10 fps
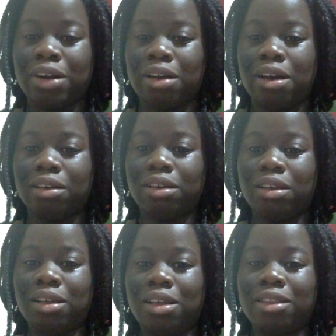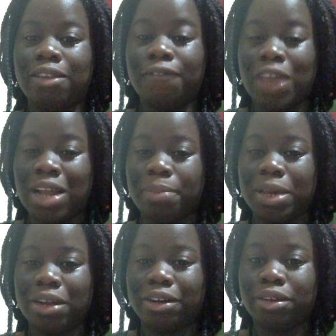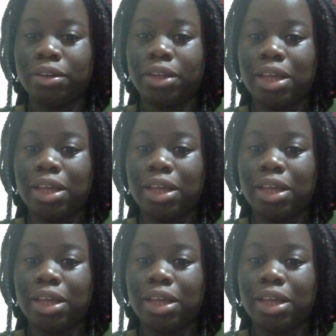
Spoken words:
on, the van appeared.